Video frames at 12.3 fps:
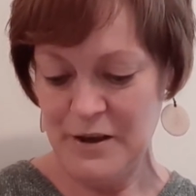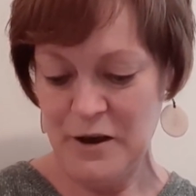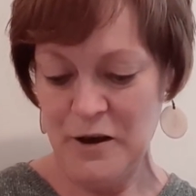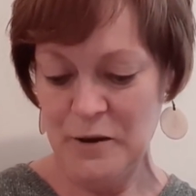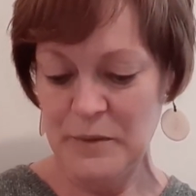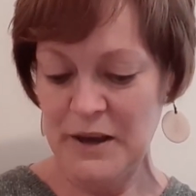
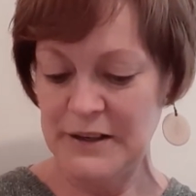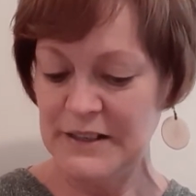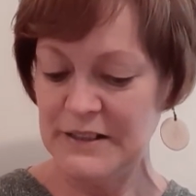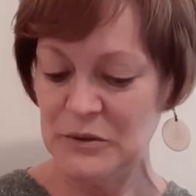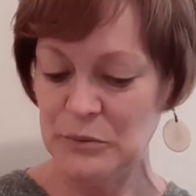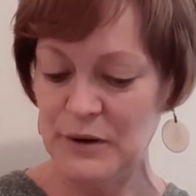I
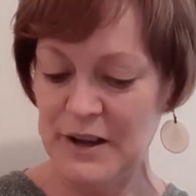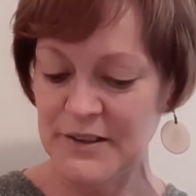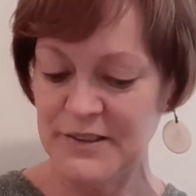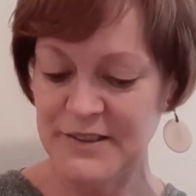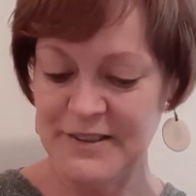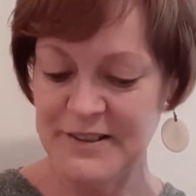need to
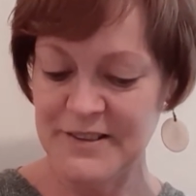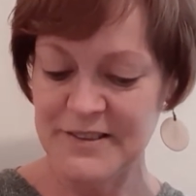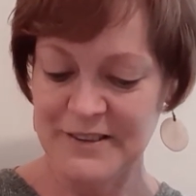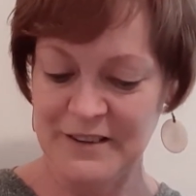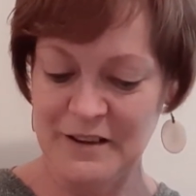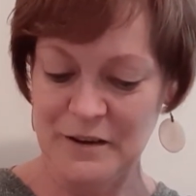rest in
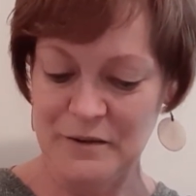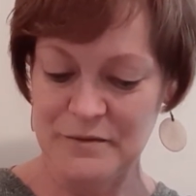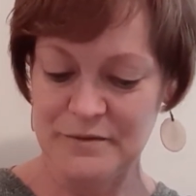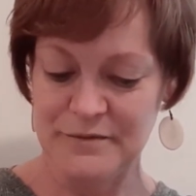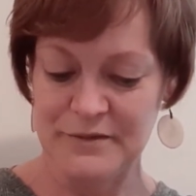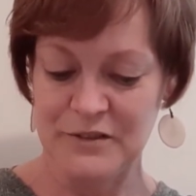his love
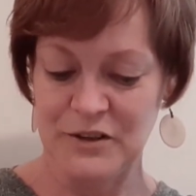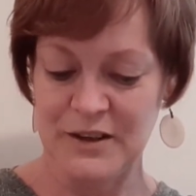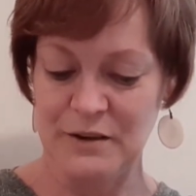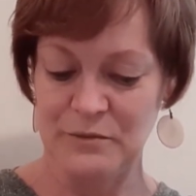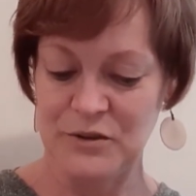to get